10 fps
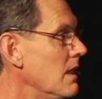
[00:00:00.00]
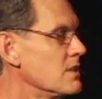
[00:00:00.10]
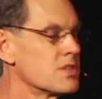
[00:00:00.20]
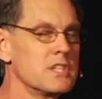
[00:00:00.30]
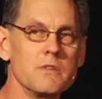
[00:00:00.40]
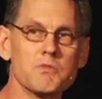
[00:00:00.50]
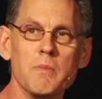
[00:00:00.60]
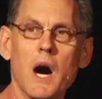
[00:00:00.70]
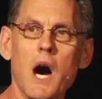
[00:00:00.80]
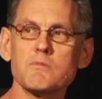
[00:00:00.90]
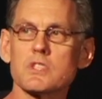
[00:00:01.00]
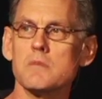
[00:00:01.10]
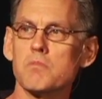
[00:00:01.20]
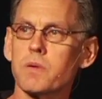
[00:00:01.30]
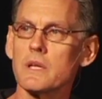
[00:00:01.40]
And see, Mom's
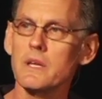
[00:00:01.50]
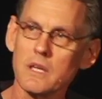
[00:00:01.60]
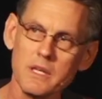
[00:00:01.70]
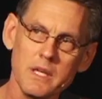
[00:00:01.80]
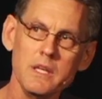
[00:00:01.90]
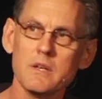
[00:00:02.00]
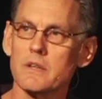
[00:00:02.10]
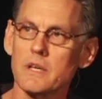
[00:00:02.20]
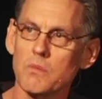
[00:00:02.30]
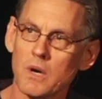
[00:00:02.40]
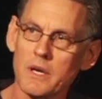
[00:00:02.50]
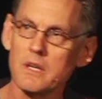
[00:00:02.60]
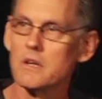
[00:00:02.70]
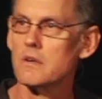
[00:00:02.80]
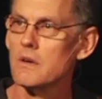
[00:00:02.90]
completely healed at 1
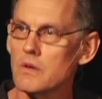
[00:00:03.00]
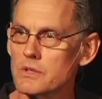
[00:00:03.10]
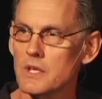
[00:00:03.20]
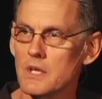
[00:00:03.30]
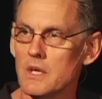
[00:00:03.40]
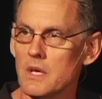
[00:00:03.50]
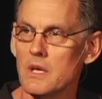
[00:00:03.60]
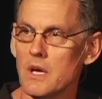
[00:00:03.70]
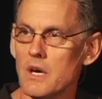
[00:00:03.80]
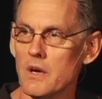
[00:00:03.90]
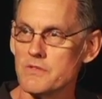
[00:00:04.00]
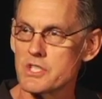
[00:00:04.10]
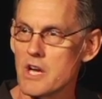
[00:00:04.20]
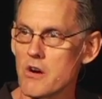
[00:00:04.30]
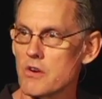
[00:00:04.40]
year old.
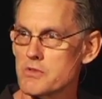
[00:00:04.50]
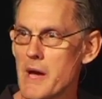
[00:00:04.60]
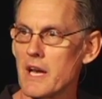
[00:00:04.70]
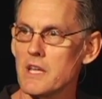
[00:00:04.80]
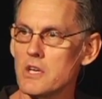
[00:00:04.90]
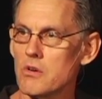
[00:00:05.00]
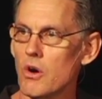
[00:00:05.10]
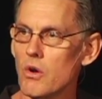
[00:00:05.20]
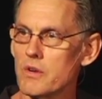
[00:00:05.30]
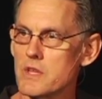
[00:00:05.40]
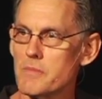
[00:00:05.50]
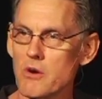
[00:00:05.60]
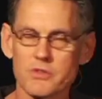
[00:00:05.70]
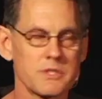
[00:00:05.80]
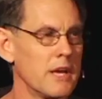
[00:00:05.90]
Sarah was about a year old at the
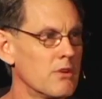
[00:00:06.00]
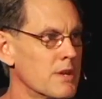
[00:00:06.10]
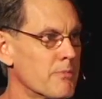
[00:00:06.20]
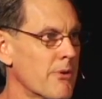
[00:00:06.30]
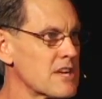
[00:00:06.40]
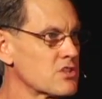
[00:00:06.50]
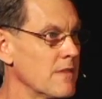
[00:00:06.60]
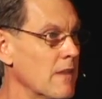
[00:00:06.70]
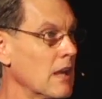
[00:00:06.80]
postnatal depression. The